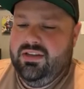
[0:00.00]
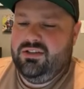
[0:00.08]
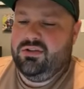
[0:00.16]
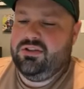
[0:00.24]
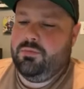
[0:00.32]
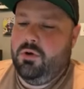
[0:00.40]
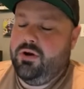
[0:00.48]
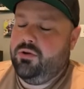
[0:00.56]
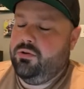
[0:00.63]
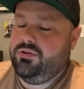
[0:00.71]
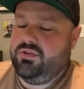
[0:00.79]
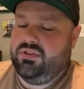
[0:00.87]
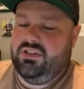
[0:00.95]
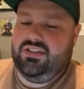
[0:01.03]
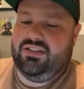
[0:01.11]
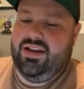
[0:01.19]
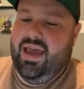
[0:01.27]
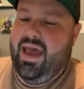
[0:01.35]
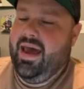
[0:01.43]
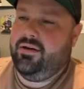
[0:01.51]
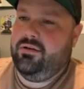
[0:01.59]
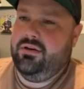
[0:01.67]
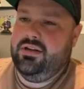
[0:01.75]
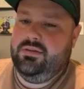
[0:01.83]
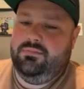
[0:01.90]
So the SMART goals is just an
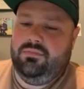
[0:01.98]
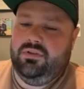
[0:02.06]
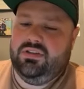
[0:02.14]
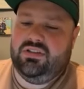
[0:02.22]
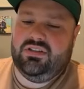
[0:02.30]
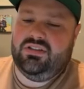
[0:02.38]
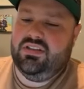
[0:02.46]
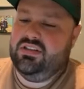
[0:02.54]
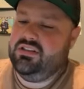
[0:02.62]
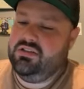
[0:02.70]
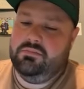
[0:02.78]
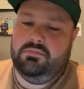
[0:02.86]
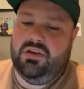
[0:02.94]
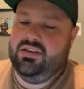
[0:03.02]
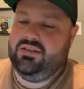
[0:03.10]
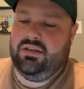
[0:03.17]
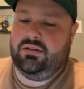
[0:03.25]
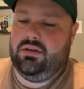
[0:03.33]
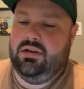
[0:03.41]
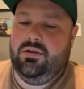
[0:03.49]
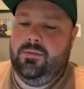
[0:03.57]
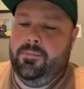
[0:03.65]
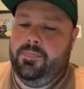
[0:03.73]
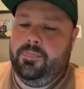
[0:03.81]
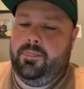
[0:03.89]
acronym. It's a system basically
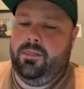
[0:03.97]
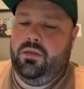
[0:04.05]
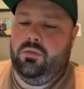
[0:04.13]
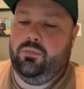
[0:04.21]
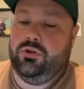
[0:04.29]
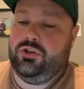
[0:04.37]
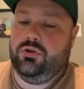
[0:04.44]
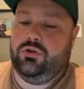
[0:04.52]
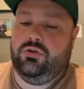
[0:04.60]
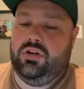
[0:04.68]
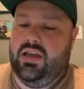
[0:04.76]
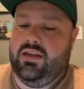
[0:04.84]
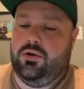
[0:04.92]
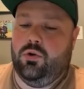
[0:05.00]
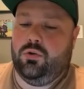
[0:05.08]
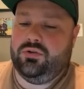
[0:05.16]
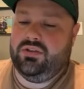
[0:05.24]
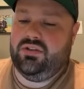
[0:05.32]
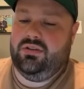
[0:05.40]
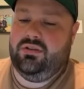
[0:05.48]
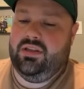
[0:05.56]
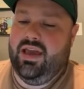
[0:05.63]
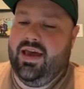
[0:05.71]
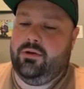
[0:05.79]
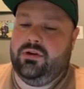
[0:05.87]
in which you create goals. The
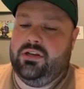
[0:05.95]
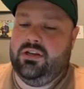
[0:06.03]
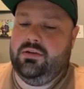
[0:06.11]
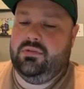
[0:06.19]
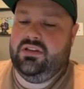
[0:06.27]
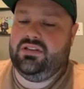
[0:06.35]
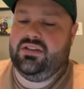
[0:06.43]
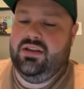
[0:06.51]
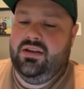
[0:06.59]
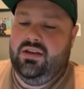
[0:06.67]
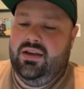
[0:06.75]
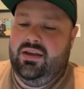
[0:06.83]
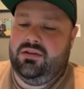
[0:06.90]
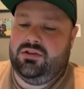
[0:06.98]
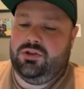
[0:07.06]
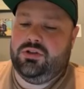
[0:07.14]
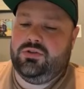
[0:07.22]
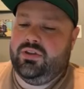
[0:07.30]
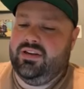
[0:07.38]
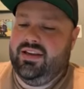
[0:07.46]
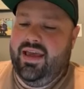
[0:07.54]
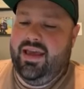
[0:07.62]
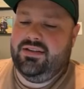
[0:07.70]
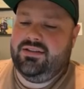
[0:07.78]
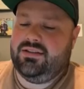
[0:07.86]
acronym starts with an
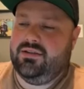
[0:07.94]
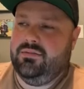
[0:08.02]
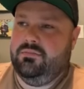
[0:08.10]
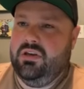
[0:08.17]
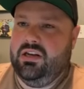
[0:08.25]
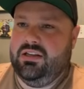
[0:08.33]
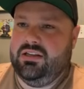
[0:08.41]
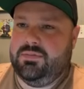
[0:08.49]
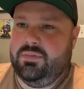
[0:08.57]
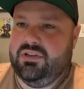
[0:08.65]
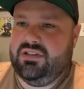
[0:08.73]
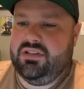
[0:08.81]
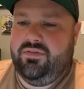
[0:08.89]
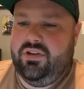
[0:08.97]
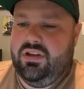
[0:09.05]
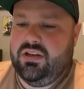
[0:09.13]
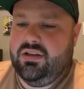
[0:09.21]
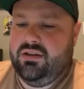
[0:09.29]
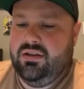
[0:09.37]
S, meaning specific.